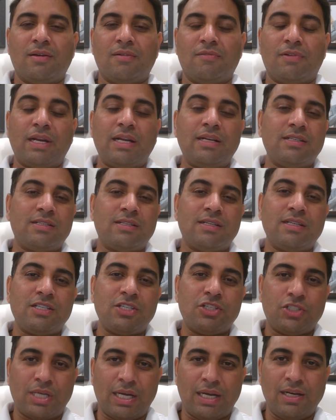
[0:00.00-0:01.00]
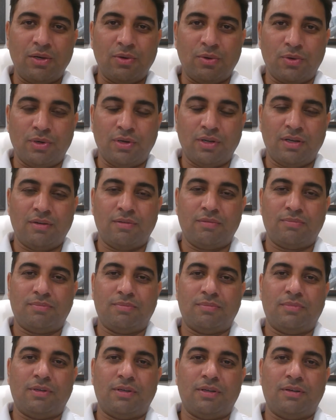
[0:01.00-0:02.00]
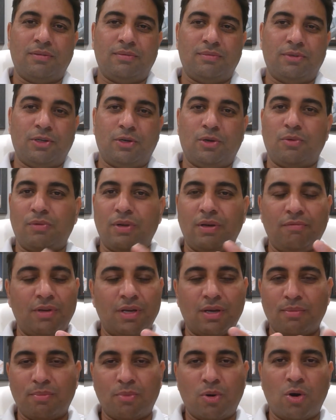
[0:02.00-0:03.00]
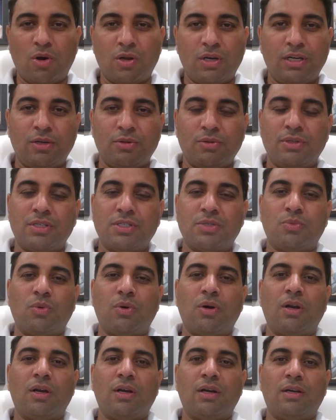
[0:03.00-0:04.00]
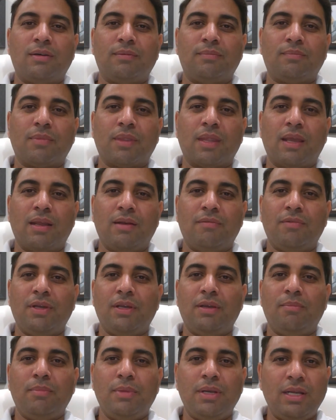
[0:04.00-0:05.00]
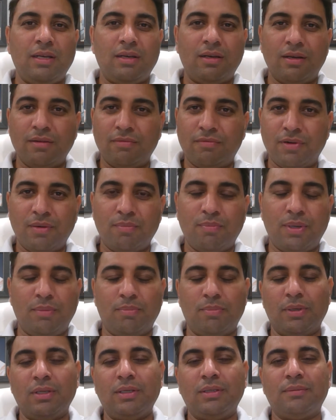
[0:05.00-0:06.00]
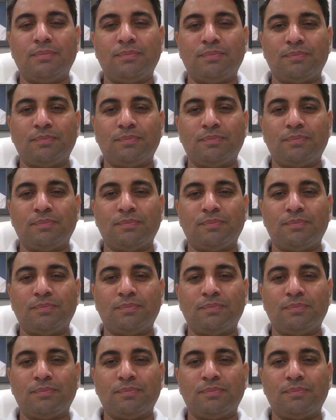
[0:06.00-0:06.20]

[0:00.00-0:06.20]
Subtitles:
Friends, since childhood, when we are born into this world and we meet different people,